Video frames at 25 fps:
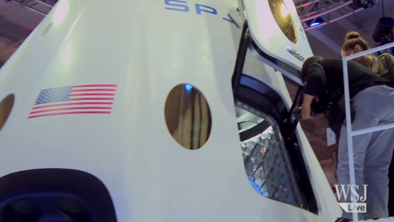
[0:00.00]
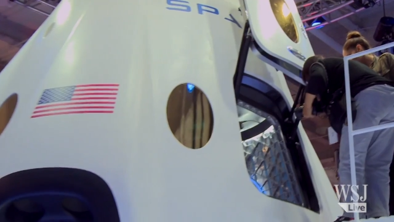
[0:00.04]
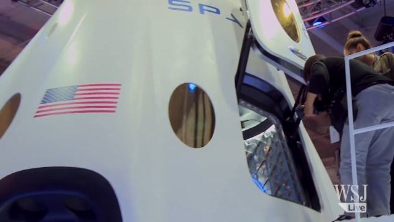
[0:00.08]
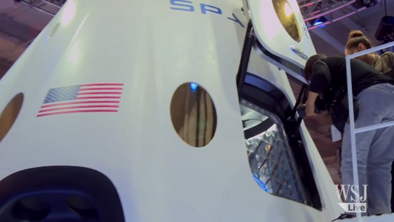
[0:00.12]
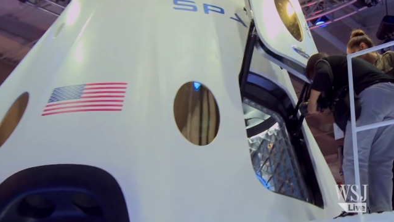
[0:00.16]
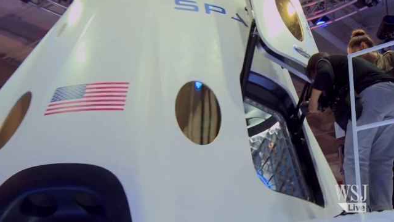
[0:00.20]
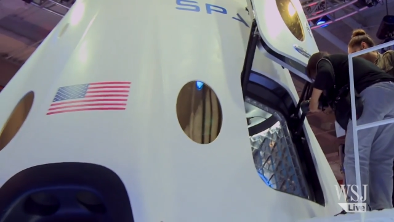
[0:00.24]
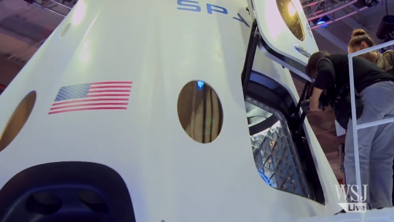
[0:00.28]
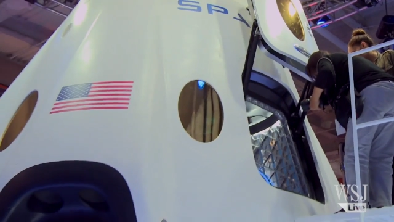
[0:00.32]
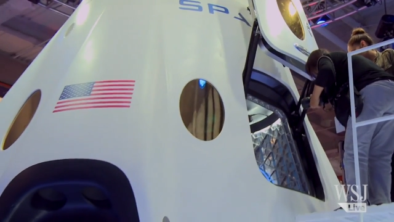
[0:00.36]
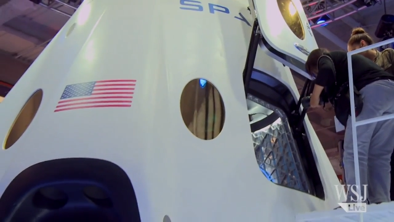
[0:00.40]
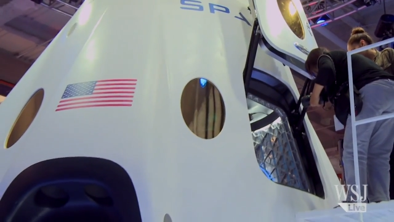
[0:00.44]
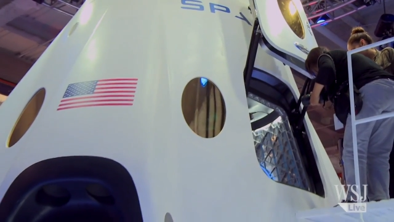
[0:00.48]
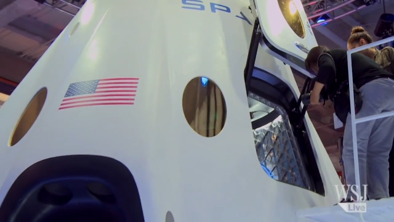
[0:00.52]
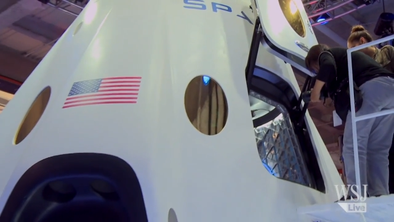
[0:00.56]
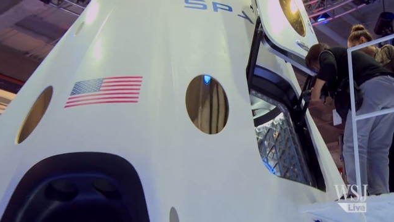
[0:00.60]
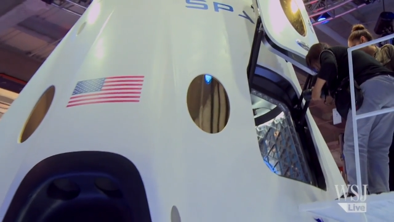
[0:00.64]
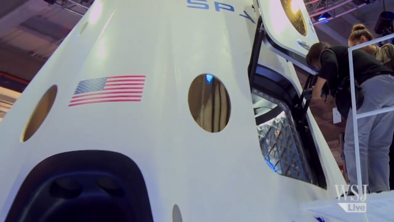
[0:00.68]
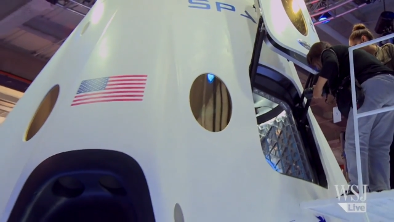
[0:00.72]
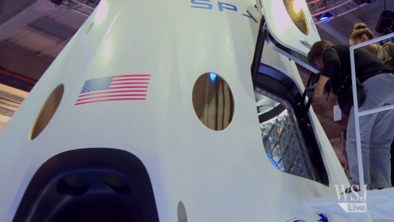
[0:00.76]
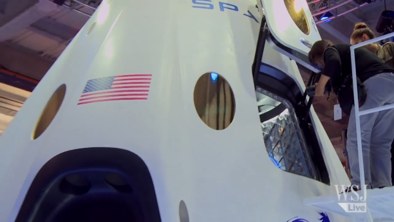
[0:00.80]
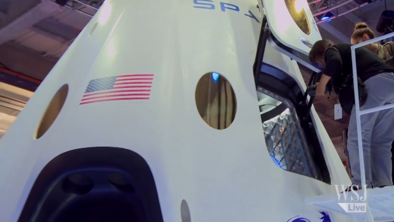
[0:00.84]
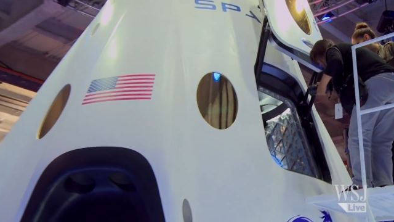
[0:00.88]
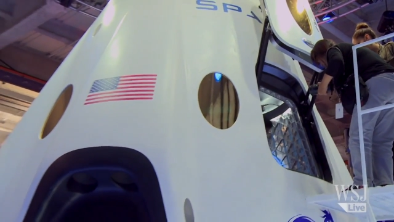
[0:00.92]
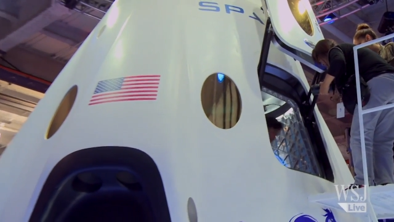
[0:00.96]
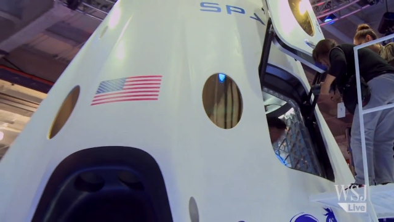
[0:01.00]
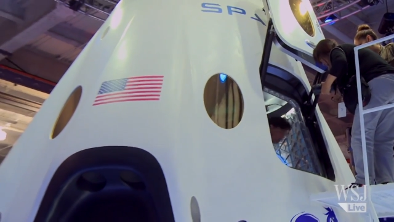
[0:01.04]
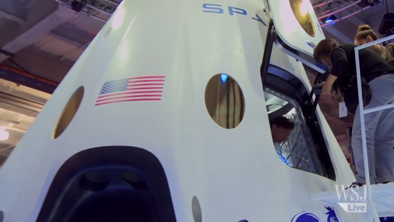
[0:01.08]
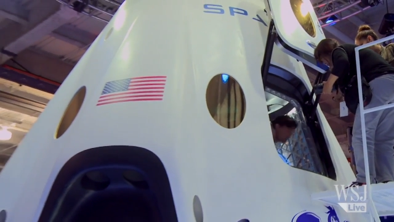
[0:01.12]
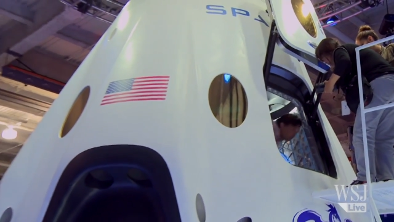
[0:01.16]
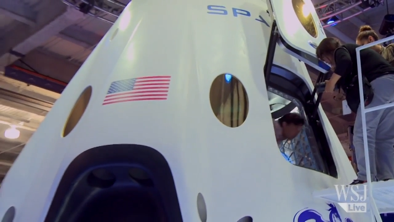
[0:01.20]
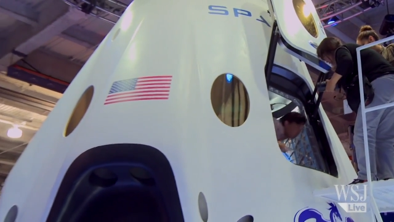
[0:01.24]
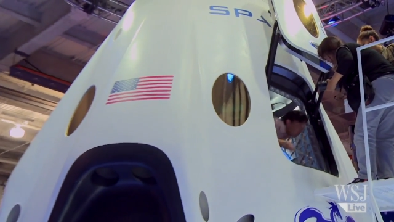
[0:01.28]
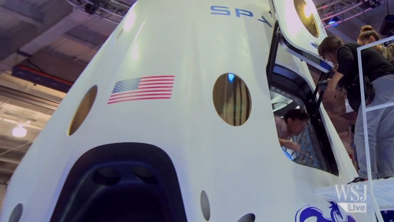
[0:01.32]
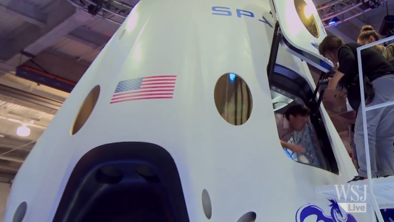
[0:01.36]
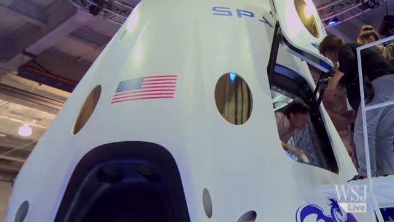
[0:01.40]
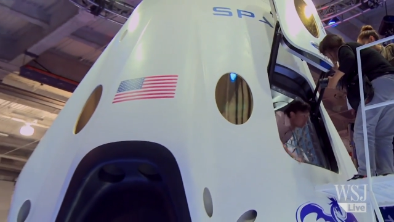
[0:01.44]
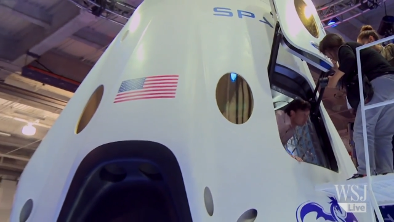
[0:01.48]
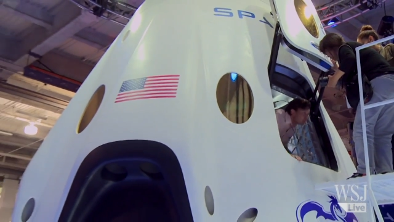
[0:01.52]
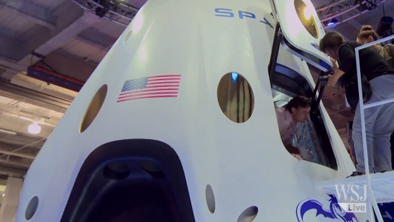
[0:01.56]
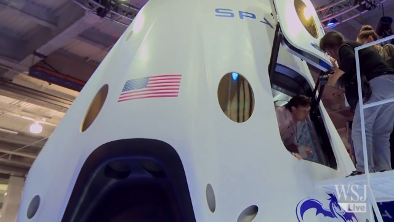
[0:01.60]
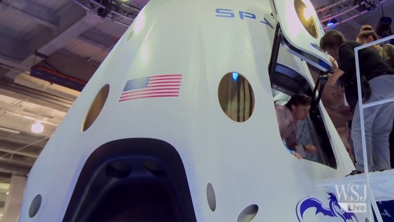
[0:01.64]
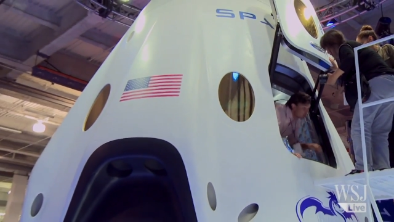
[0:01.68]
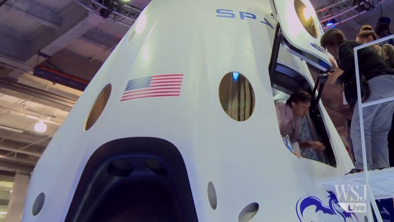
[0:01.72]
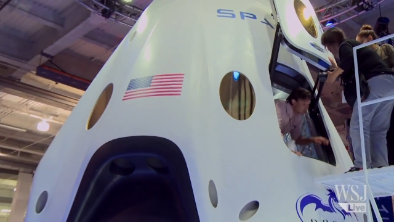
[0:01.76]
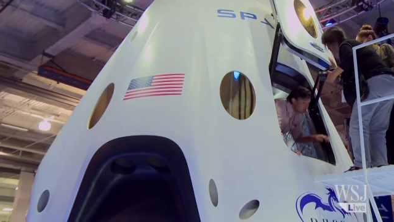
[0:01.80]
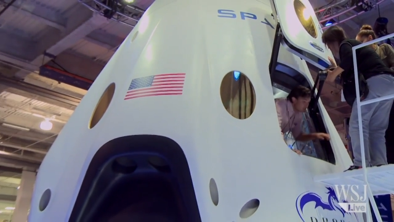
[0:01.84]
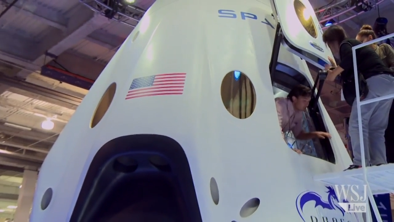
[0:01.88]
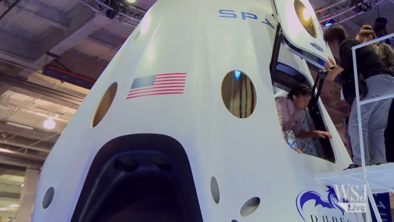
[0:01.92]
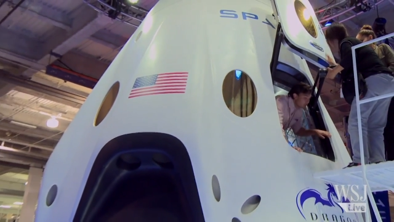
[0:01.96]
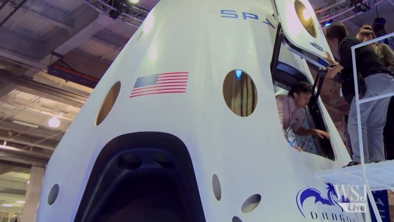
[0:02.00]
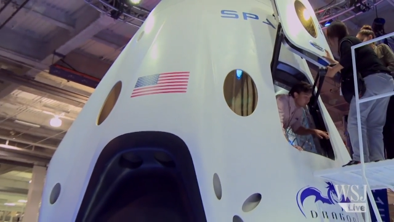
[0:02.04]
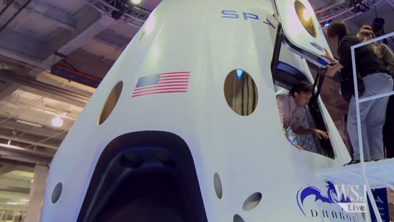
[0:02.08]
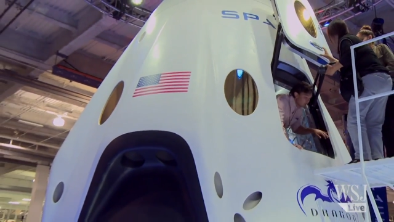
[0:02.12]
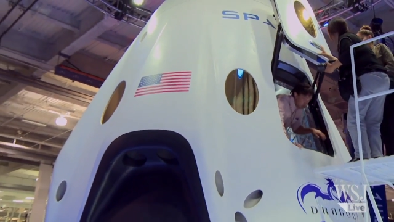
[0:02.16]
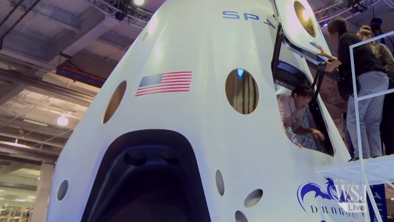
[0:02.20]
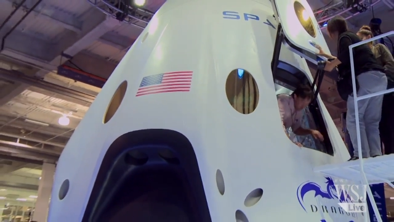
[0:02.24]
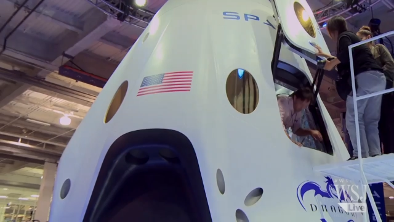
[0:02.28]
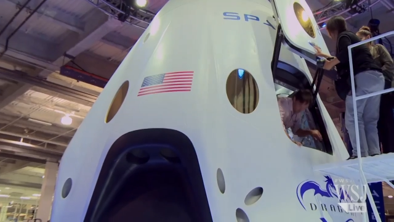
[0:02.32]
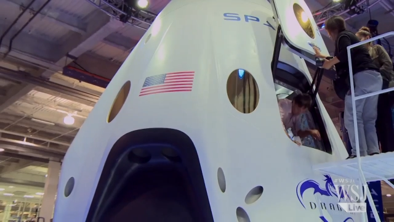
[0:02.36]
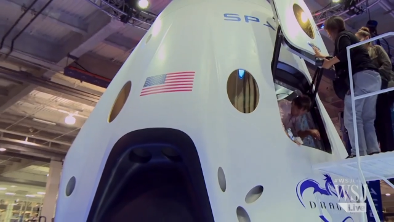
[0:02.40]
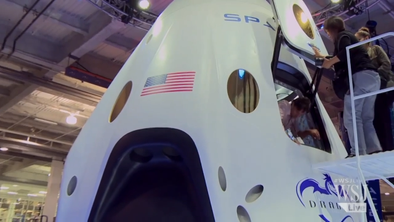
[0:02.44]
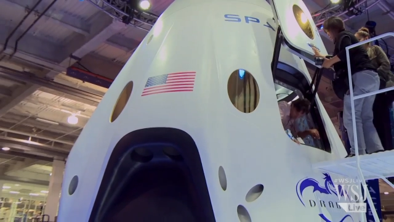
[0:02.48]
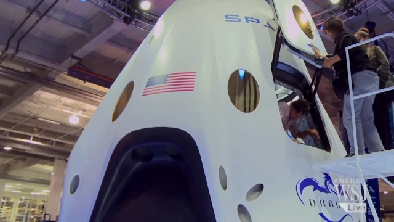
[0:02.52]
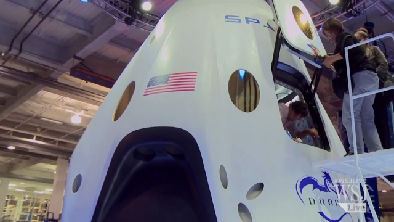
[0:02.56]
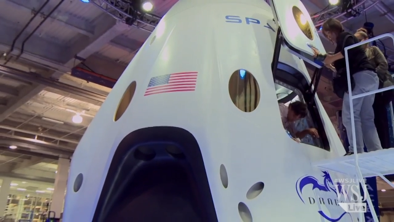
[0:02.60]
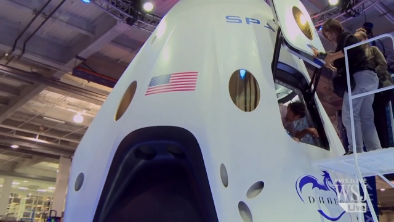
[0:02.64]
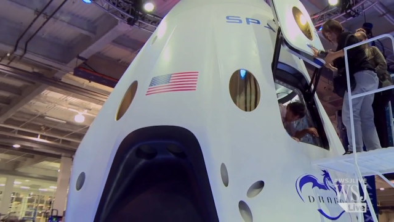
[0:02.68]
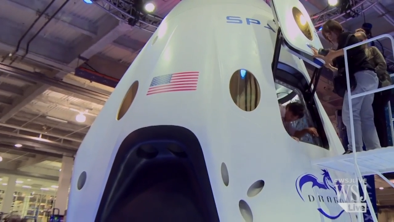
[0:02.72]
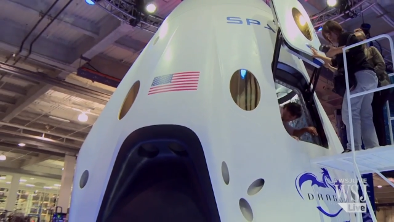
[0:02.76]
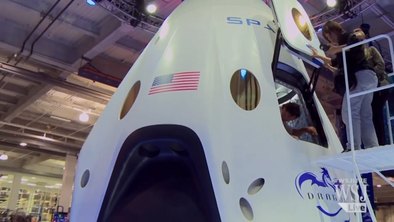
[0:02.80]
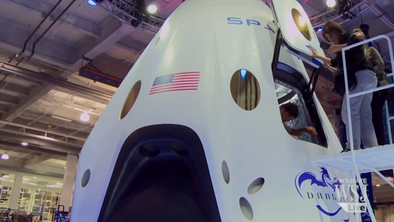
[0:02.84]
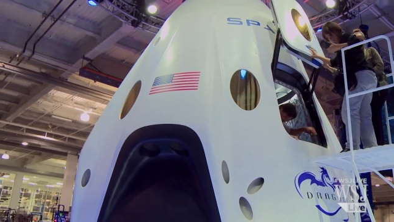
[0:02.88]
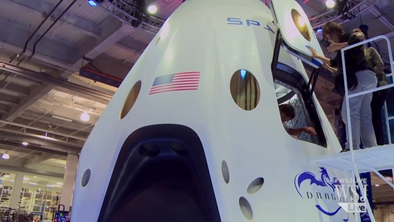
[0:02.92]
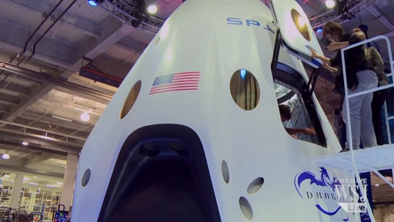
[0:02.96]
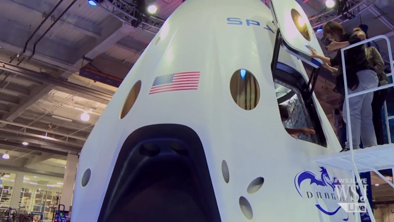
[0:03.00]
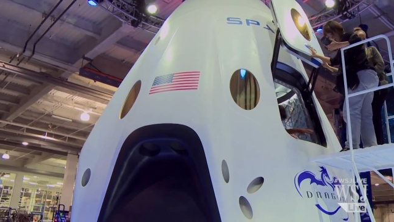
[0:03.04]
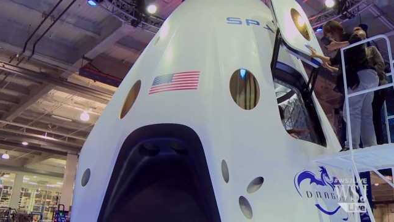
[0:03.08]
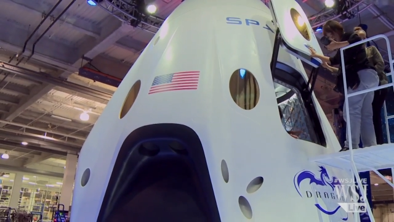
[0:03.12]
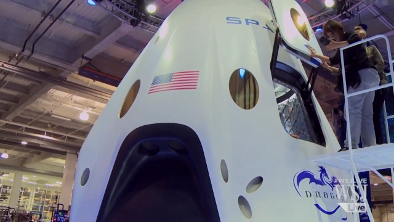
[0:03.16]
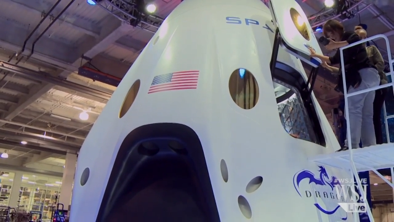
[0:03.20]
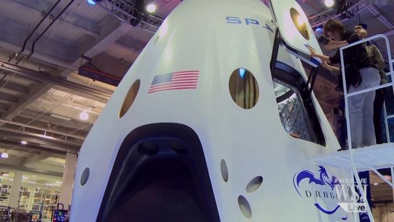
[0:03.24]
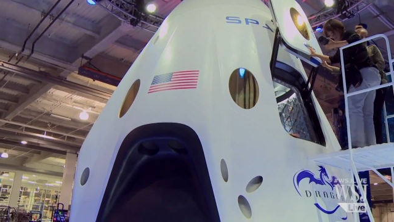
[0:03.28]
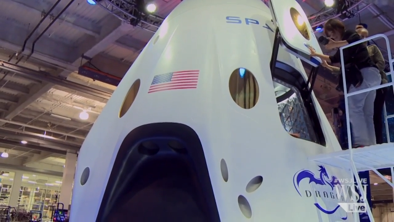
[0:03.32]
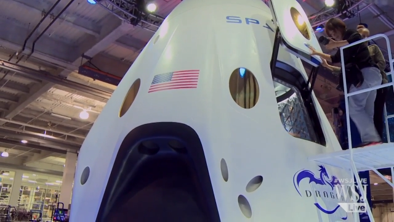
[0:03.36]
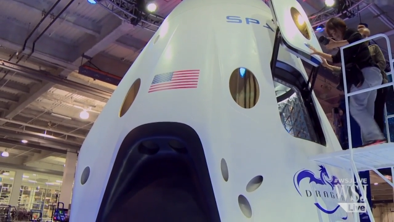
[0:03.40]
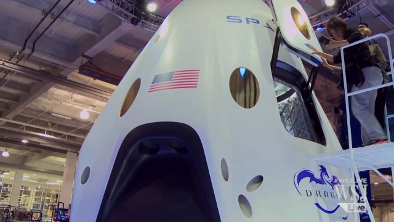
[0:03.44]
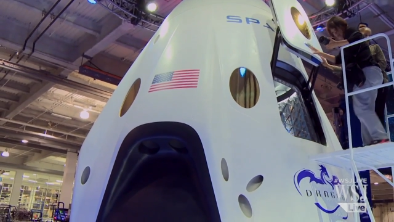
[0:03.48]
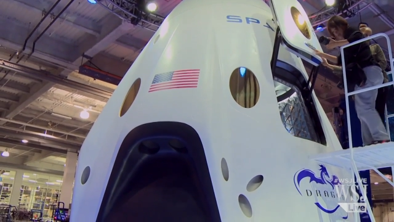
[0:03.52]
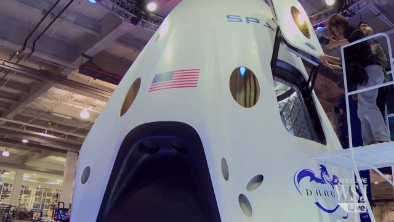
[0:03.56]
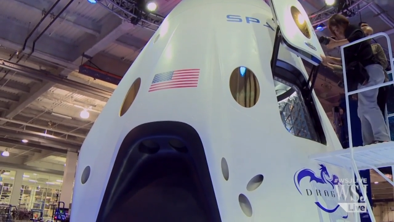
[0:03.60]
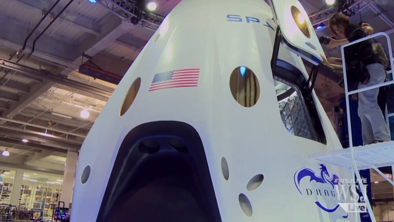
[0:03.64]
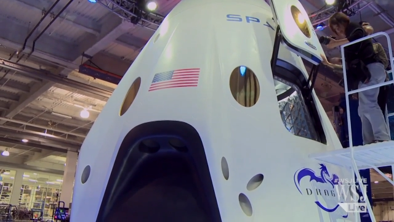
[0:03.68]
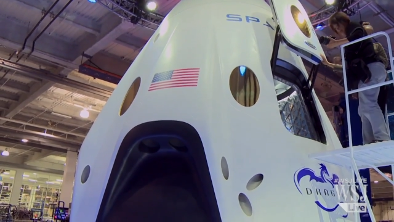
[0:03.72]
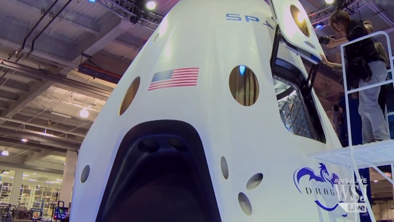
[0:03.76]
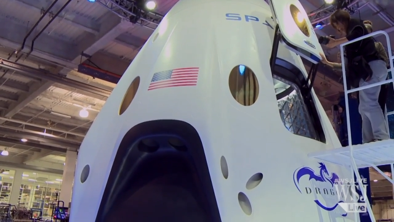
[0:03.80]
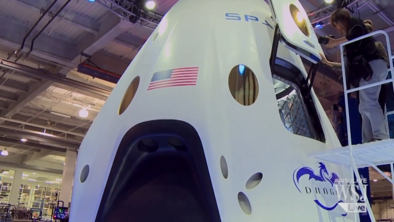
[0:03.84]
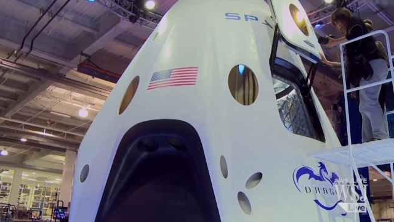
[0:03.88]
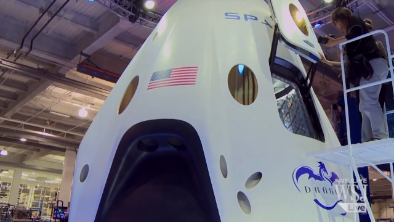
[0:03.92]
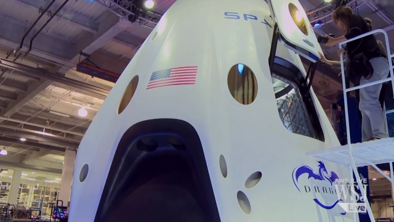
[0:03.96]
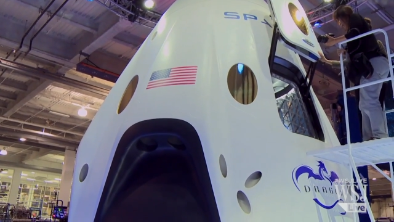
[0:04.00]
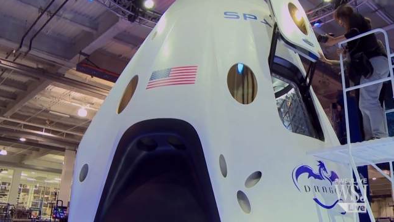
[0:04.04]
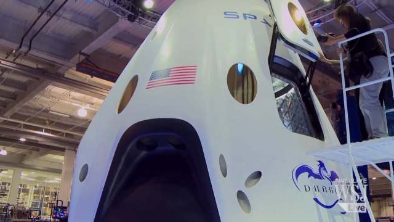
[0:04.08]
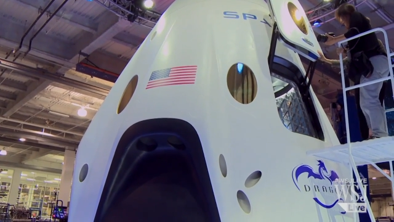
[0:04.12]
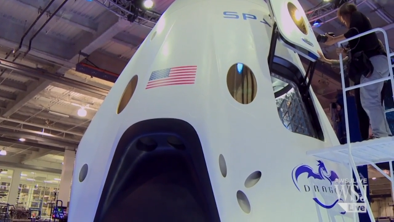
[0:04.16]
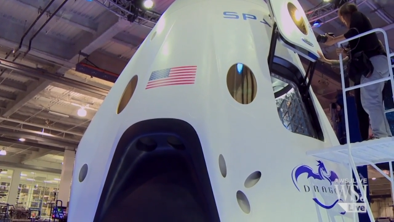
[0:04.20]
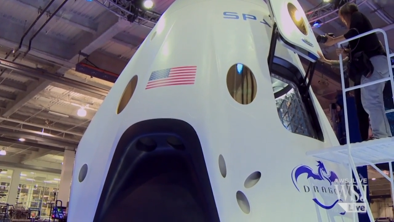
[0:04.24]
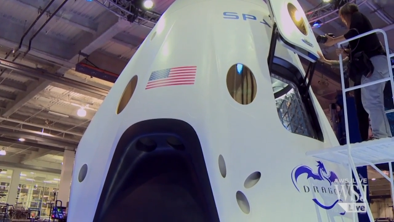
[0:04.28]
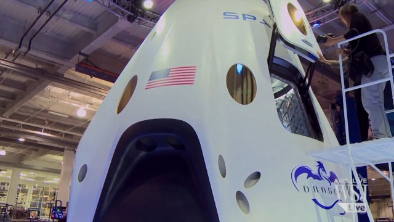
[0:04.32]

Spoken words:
[unreadable: no face in view]